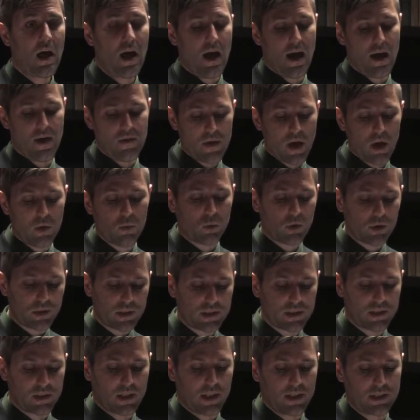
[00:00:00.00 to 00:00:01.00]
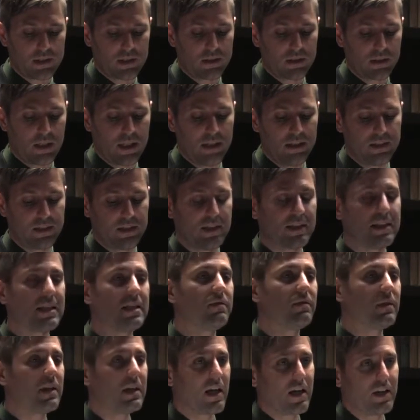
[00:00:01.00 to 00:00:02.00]
and then we'll discuss his
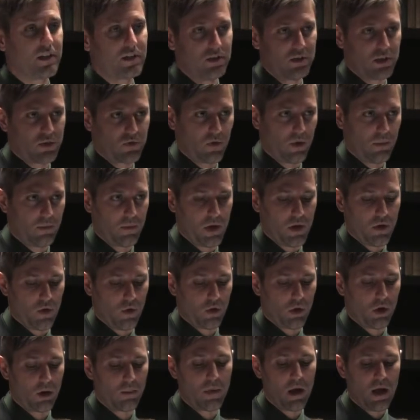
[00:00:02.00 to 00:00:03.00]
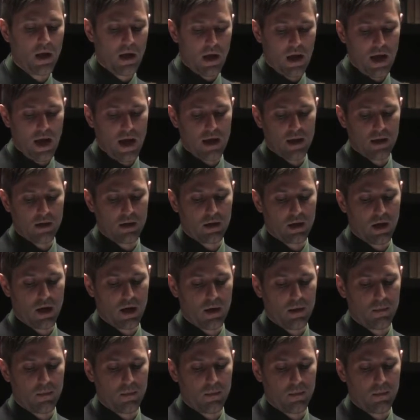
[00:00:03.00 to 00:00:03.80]
deviations from the norm and